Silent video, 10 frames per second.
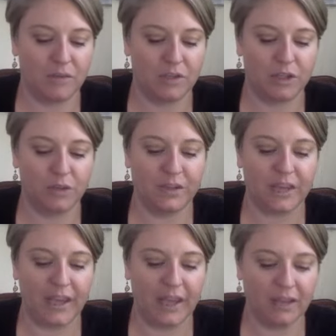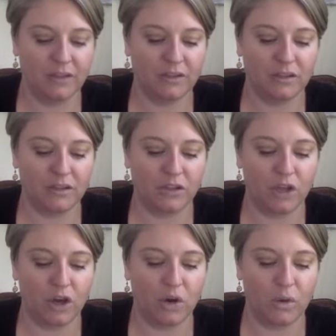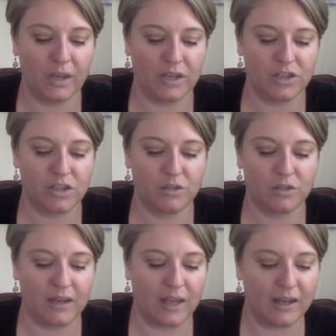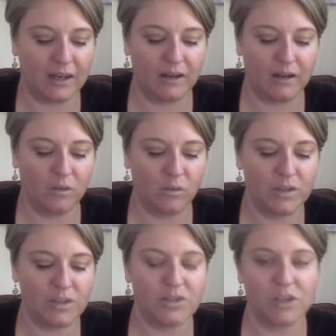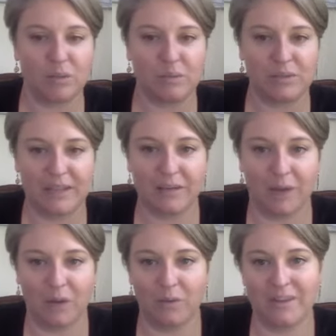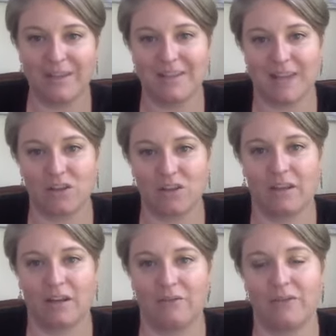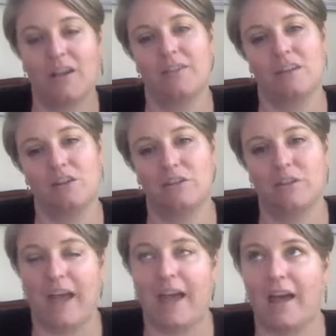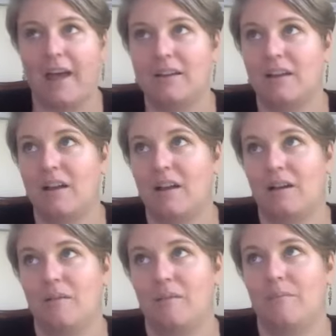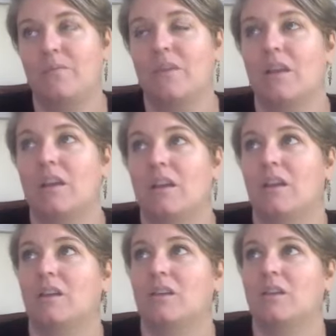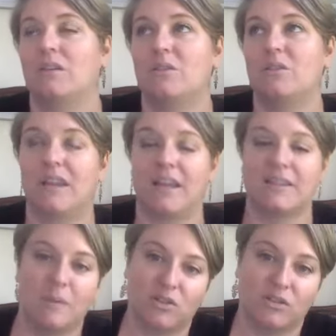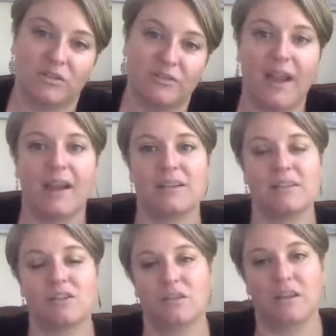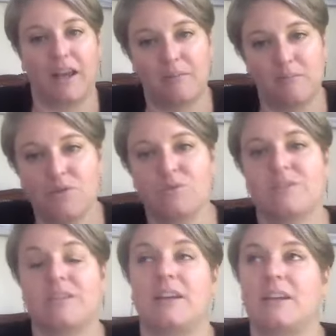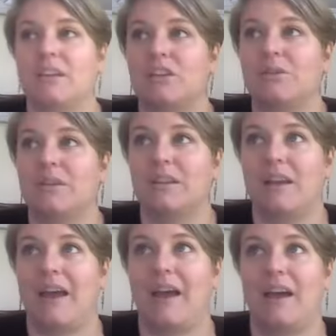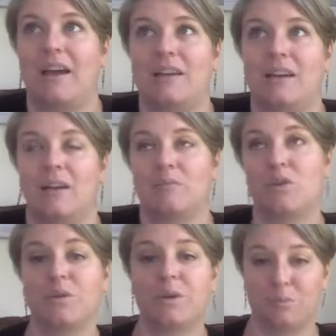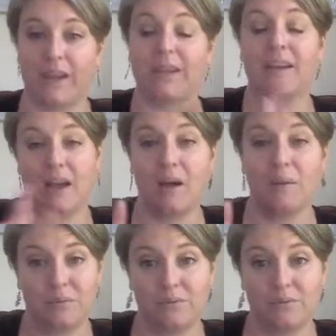You can go into and once you start playing around with it, it's actually kind of fun. Then you can add, you know, you can add special effects, you can add music, you can add, you can break it up.